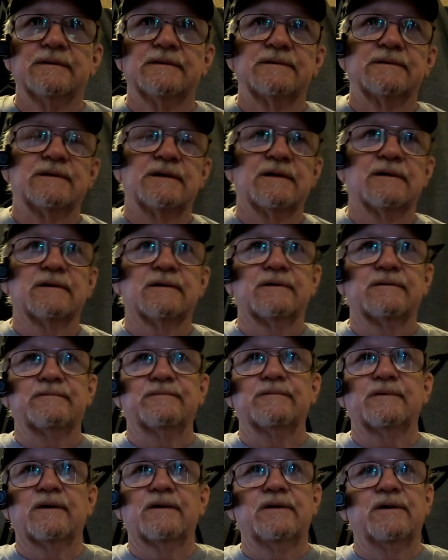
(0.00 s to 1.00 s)
still
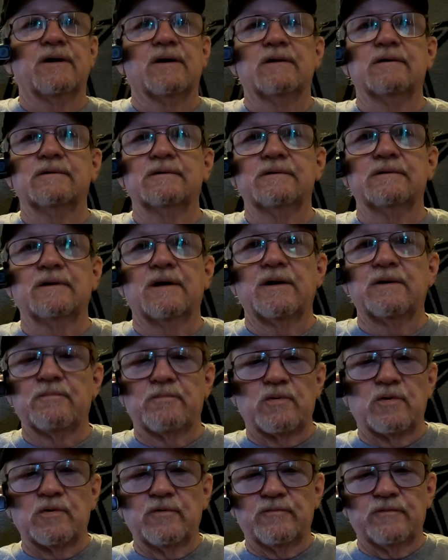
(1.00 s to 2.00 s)
a young,
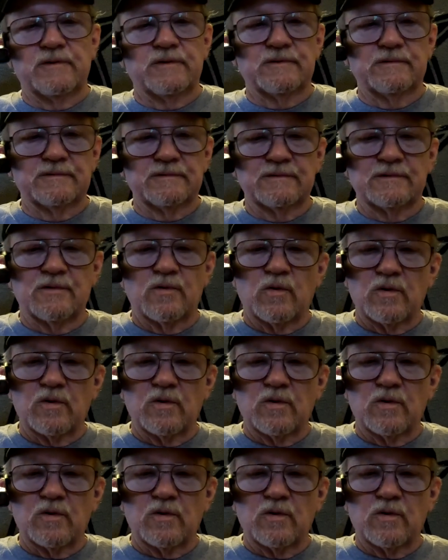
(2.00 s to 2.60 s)
unproven